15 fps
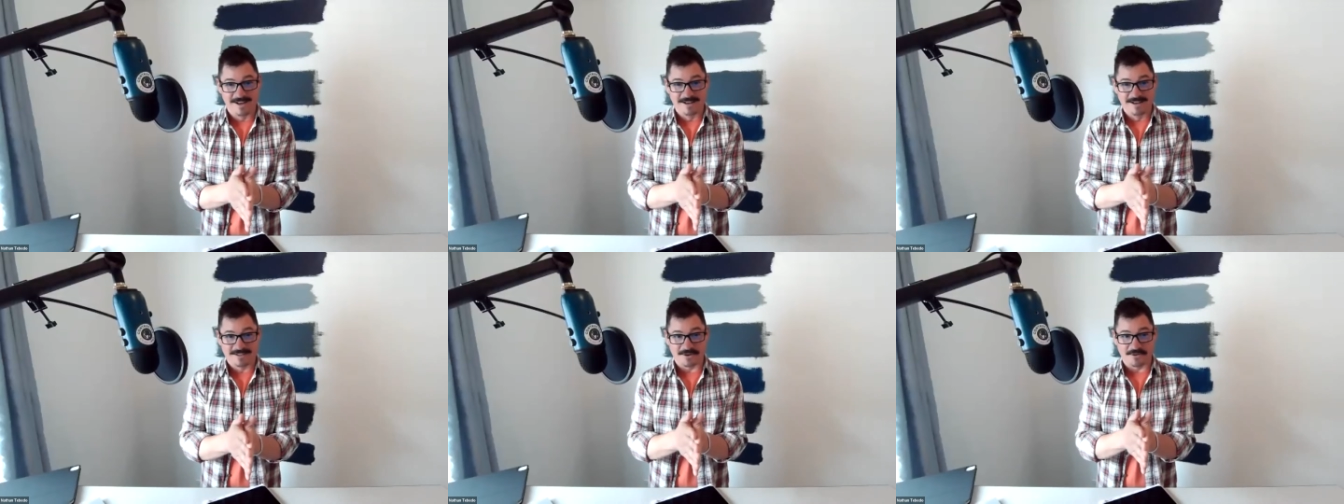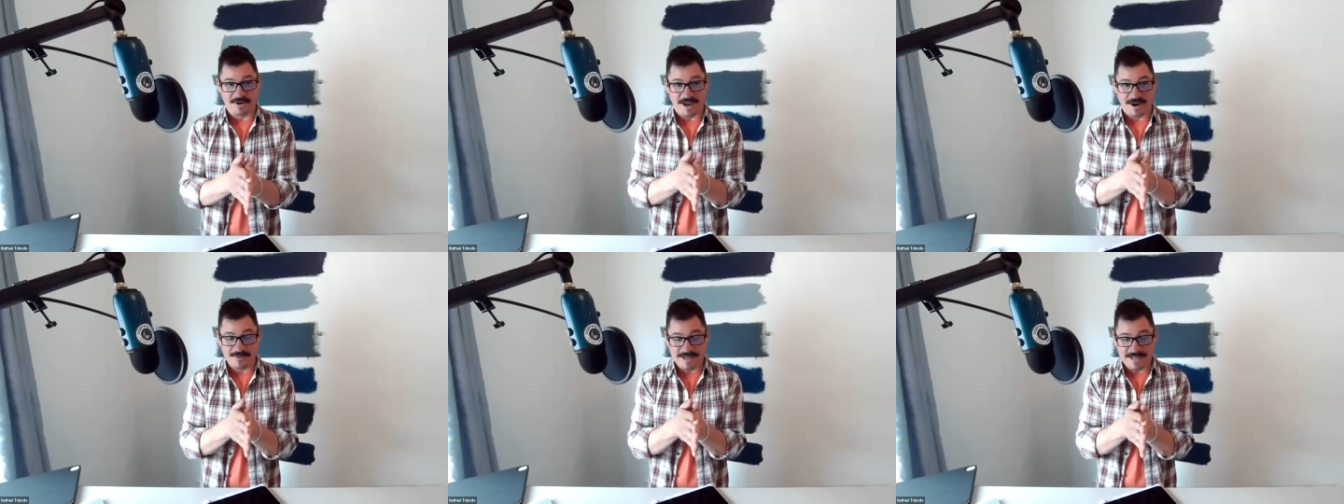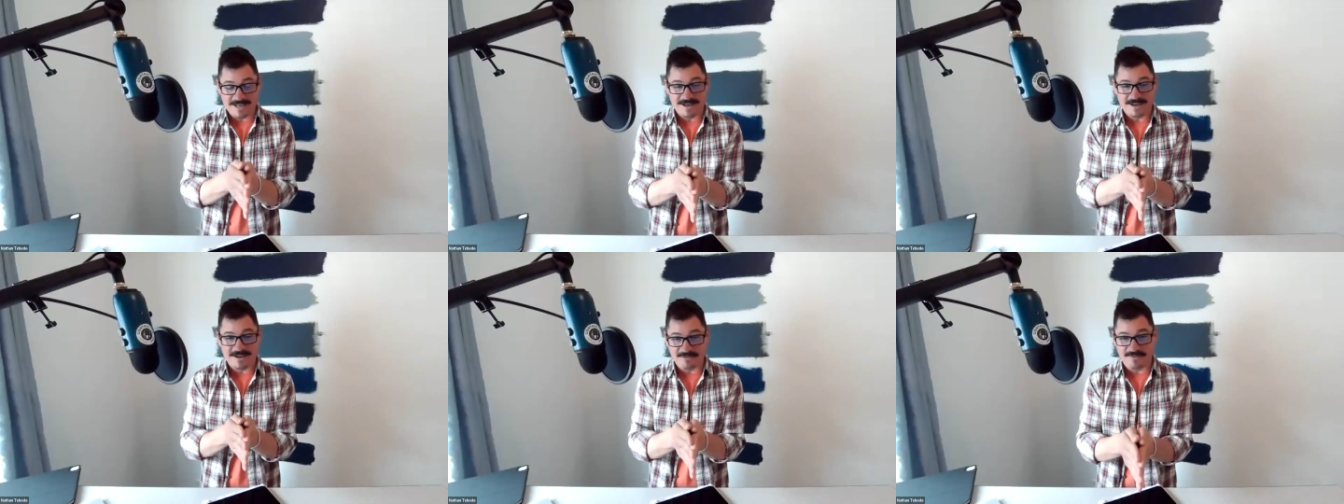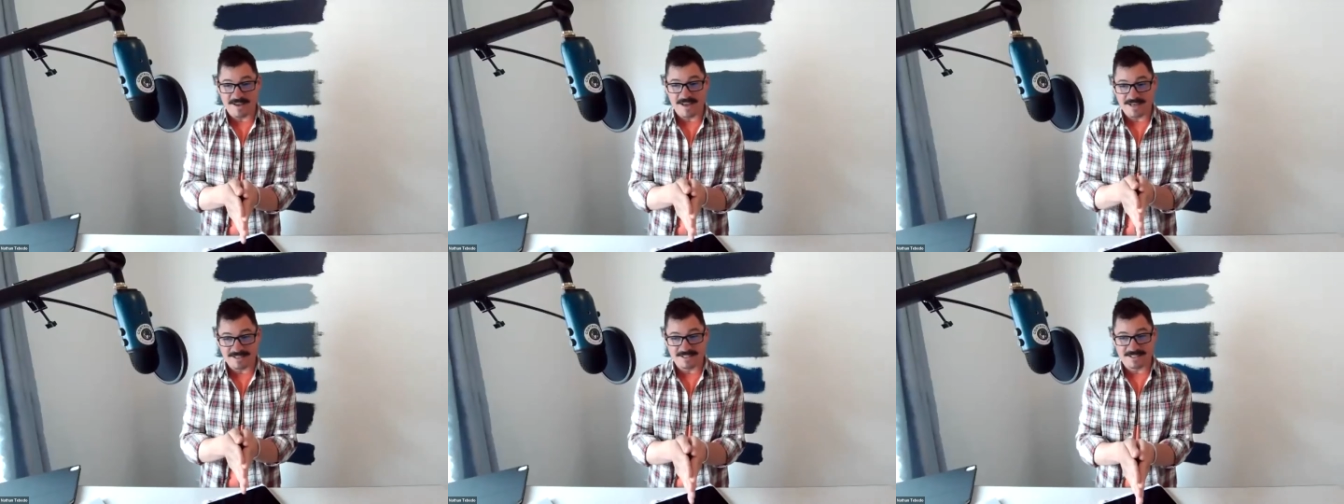So now we get into
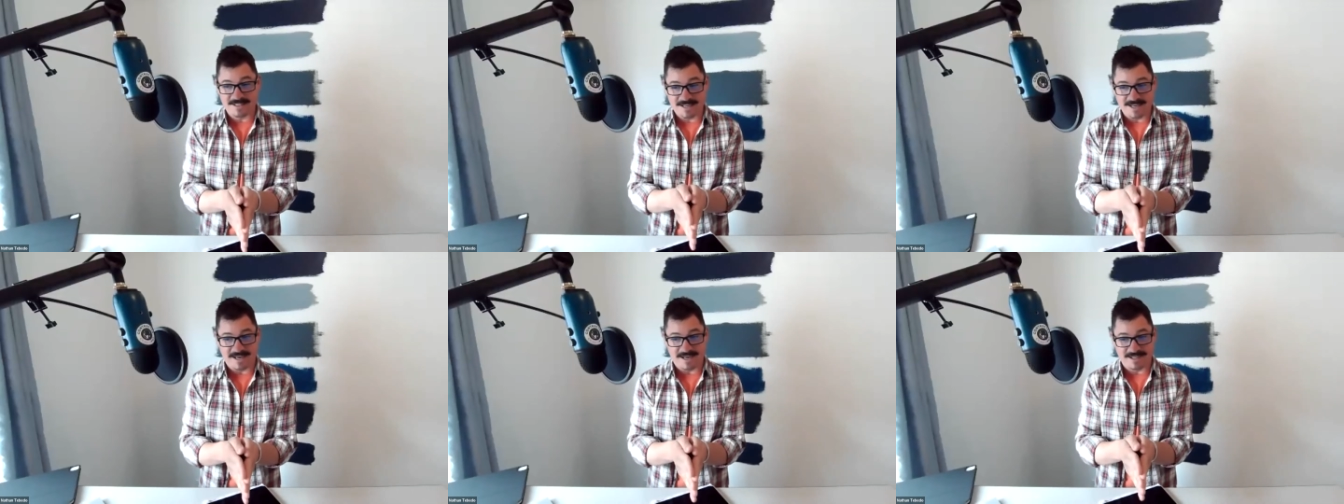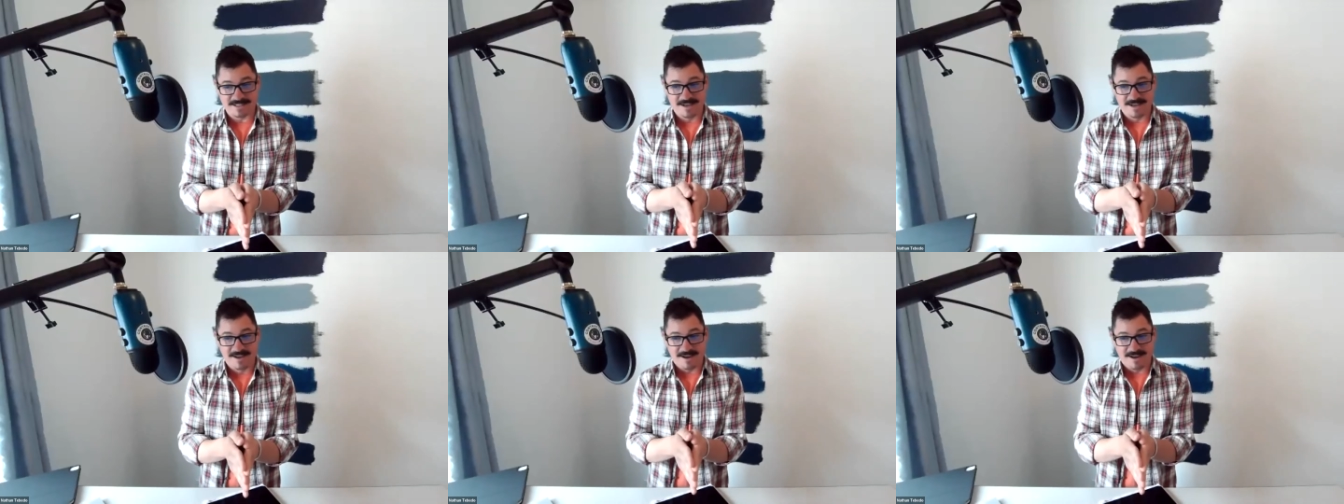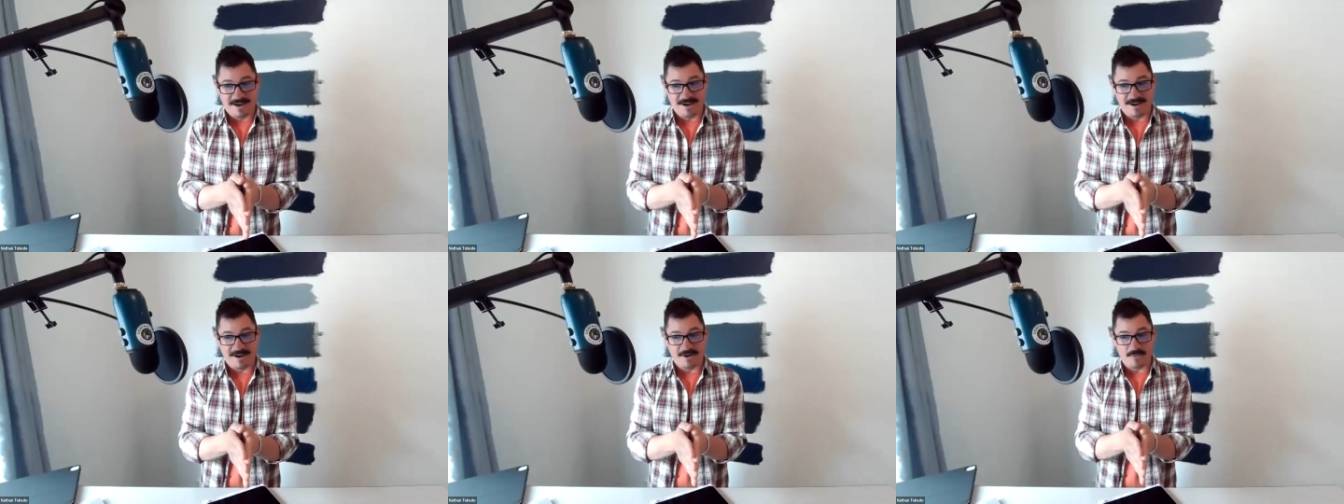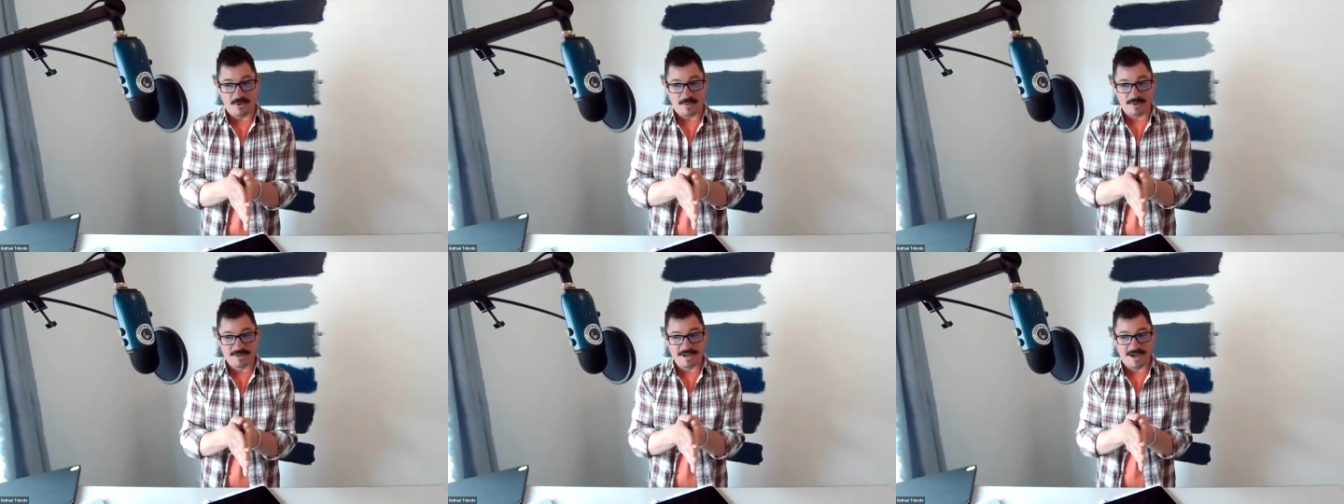phase 6, where
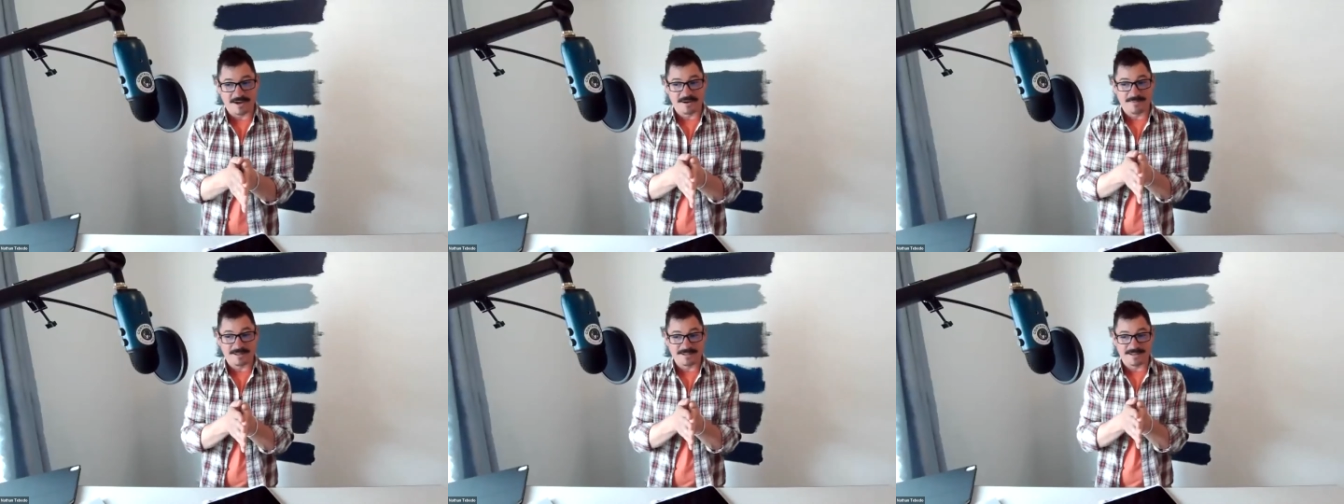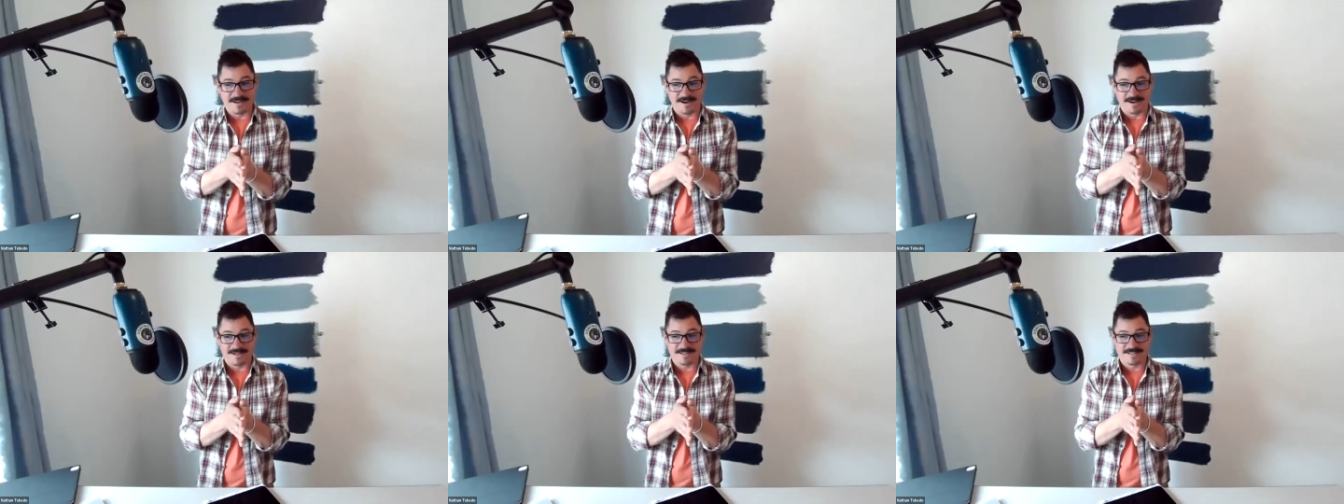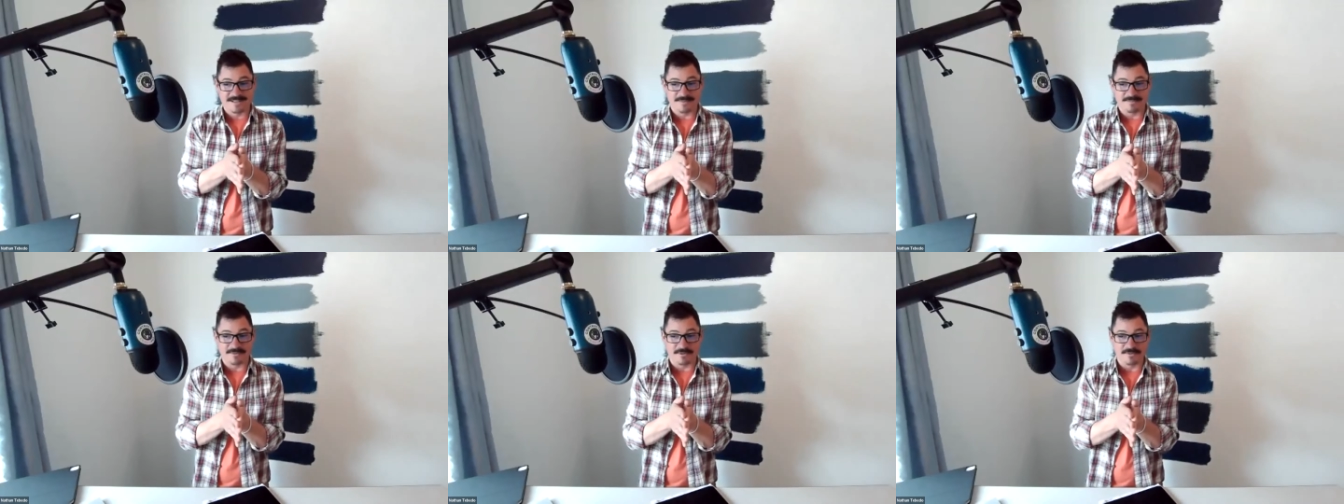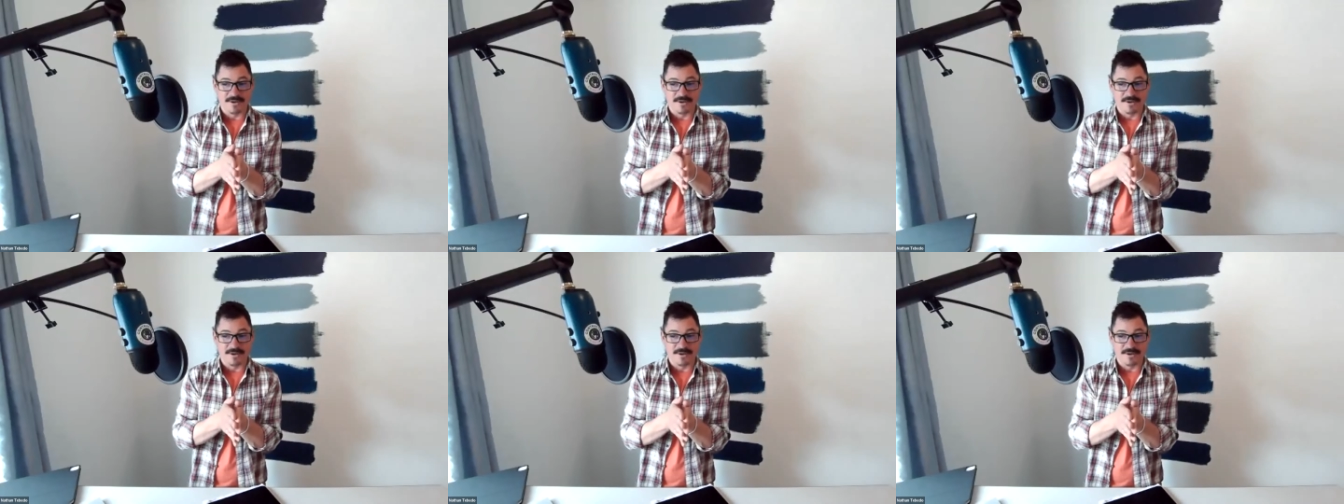we're talking about the concept